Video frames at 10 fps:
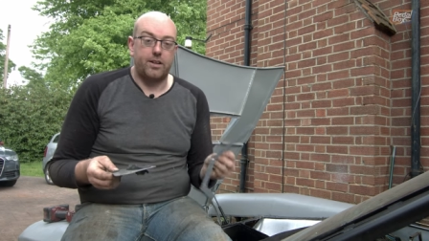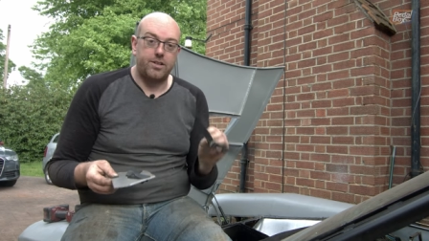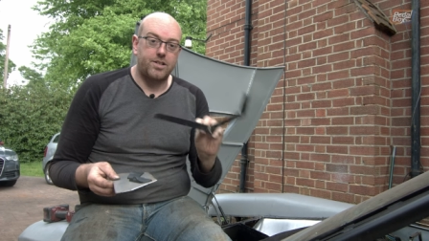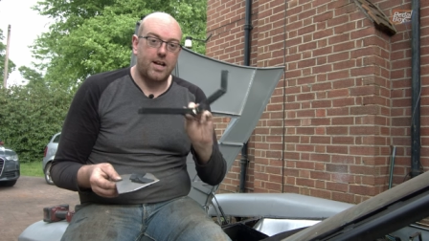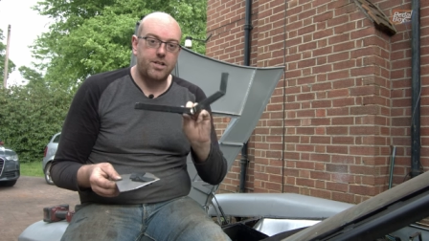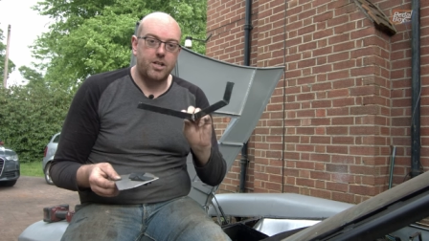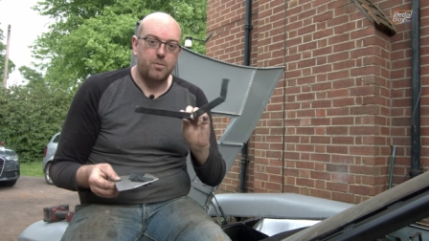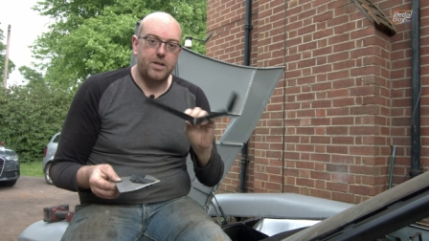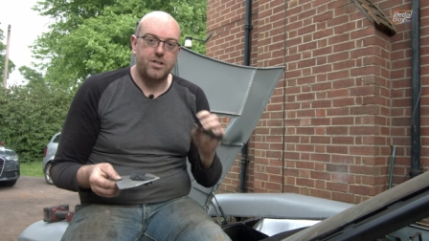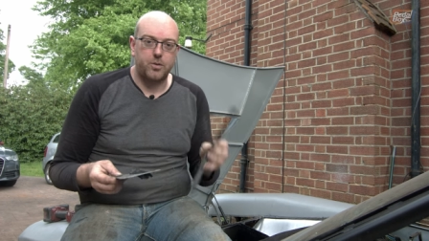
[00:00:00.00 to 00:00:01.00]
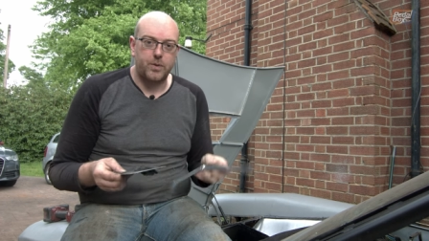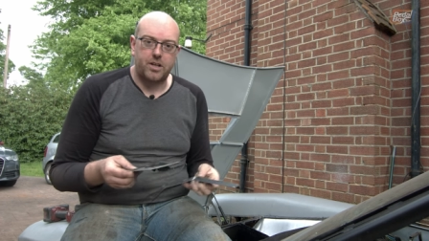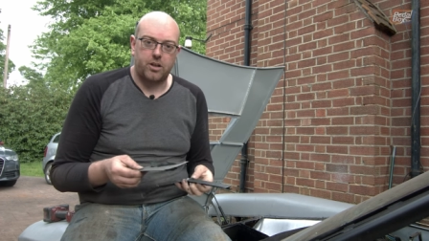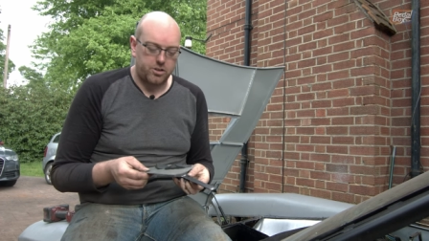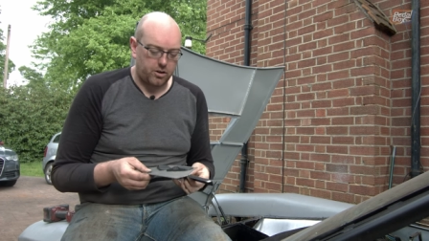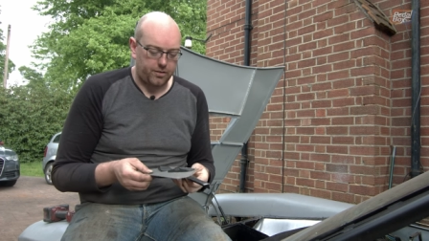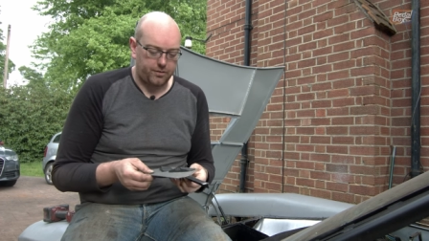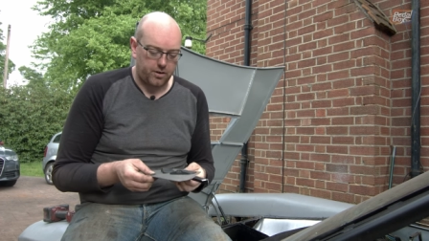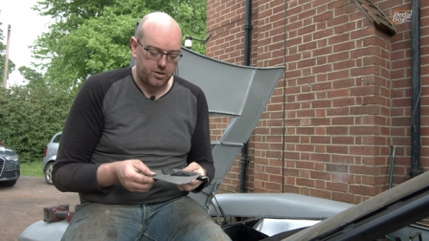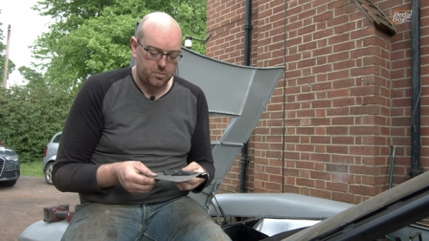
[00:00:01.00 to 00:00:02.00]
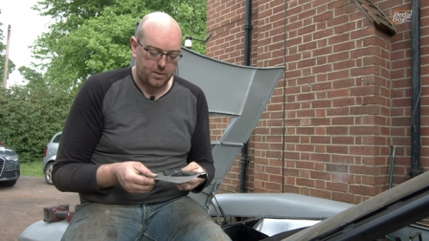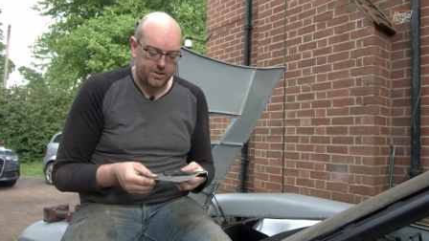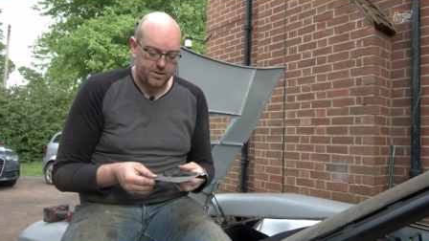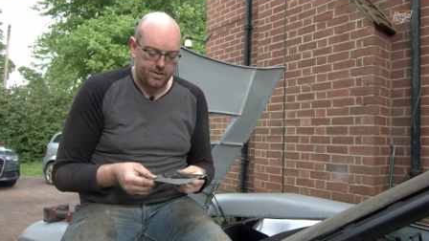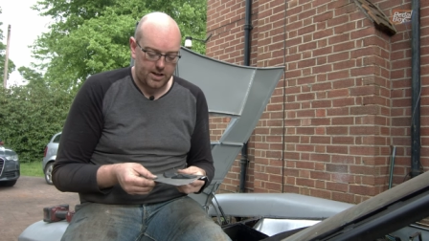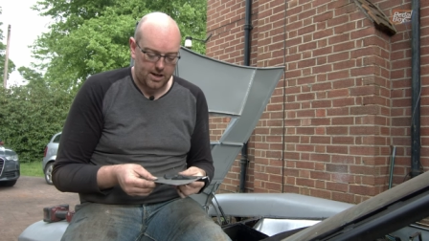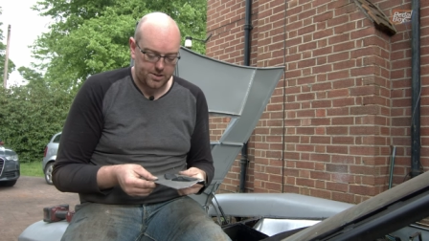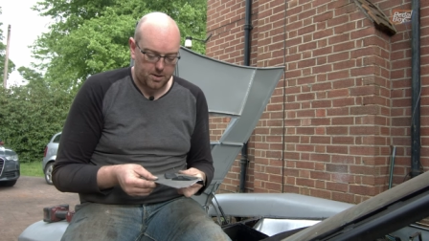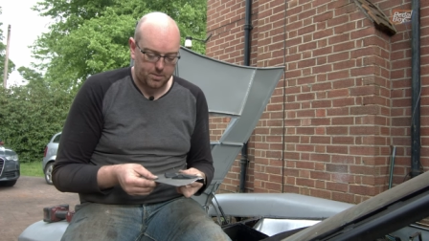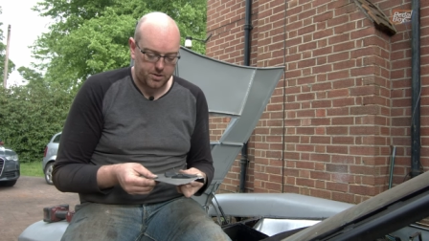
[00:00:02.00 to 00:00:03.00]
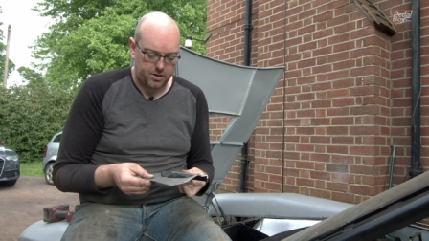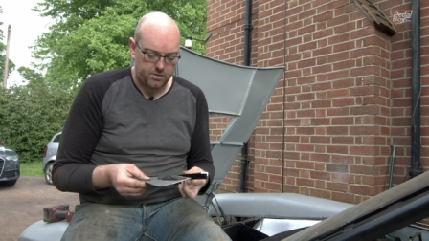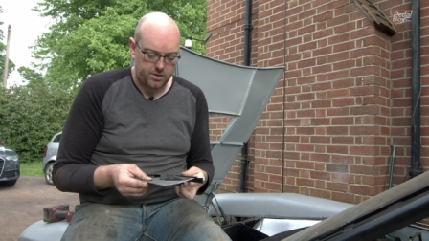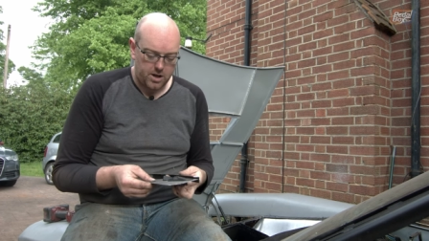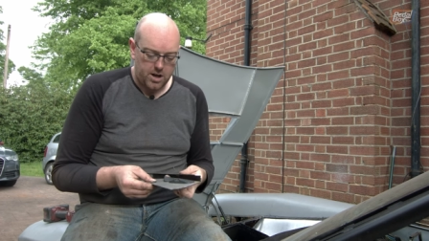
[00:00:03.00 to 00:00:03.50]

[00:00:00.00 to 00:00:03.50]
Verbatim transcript: And this is actually the piece that we cut off the front splitter in the last episode.